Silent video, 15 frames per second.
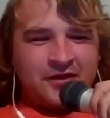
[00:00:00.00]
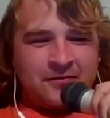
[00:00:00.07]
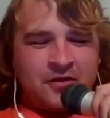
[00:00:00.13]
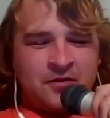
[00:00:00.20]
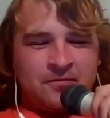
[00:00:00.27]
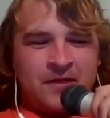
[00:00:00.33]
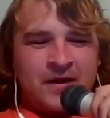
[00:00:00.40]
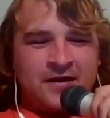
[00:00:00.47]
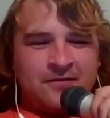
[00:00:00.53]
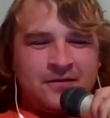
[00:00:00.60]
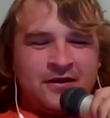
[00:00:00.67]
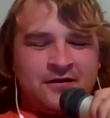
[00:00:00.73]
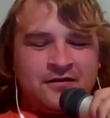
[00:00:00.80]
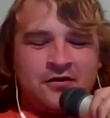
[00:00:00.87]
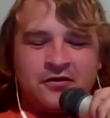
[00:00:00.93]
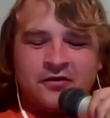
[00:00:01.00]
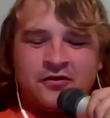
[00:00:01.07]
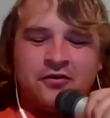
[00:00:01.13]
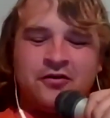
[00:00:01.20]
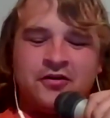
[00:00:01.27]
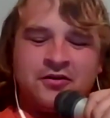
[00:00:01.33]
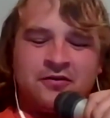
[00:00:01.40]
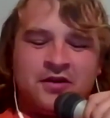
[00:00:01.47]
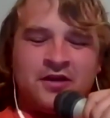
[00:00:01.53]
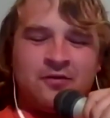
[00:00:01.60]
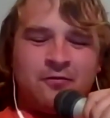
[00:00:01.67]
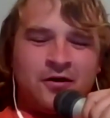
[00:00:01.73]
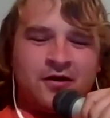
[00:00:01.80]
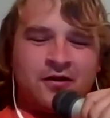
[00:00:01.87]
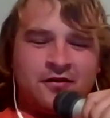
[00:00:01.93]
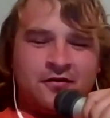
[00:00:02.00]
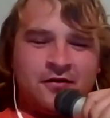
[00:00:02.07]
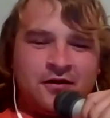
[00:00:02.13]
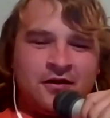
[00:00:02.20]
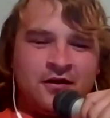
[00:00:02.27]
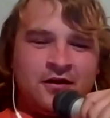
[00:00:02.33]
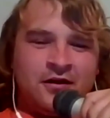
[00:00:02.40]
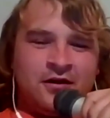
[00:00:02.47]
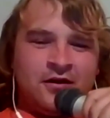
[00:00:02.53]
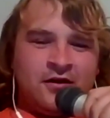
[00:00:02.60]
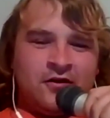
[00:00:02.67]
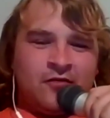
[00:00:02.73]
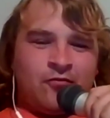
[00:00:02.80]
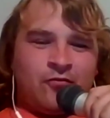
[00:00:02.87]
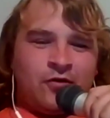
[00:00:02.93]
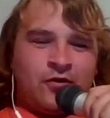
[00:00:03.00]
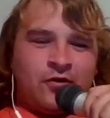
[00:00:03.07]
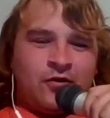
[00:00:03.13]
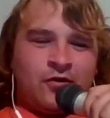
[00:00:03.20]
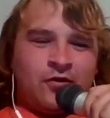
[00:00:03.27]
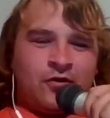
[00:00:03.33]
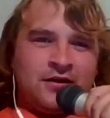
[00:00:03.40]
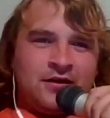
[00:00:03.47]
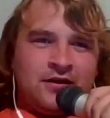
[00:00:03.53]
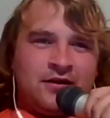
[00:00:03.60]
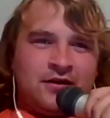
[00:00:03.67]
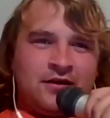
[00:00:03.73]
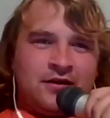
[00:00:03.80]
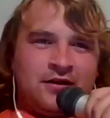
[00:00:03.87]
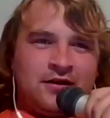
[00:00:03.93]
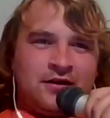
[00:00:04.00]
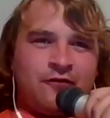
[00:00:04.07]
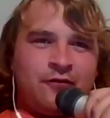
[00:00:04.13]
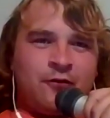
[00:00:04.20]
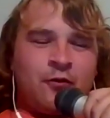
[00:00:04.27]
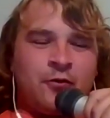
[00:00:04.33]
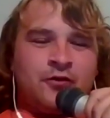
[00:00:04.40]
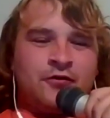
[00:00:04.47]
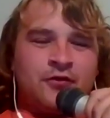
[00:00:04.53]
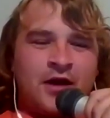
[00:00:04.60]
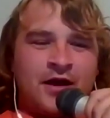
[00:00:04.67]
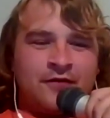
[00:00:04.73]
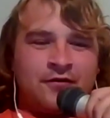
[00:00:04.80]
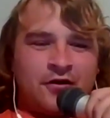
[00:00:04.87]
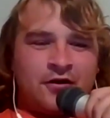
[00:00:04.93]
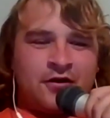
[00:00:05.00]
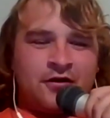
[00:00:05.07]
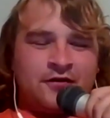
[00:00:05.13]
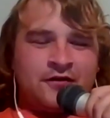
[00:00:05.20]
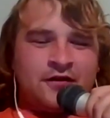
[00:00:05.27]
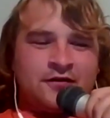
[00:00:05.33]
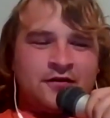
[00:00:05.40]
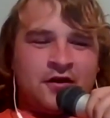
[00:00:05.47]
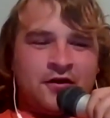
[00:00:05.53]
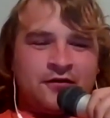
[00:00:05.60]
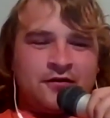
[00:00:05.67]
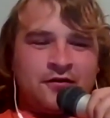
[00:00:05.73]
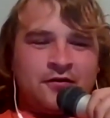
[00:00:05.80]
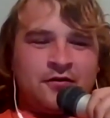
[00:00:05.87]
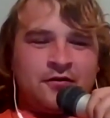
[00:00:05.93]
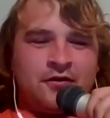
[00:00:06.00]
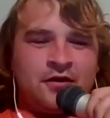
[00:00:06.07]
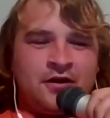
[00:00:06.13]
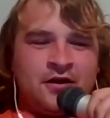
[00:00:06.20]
make them easier to do, you need one of the 4-wheel drive cars that's also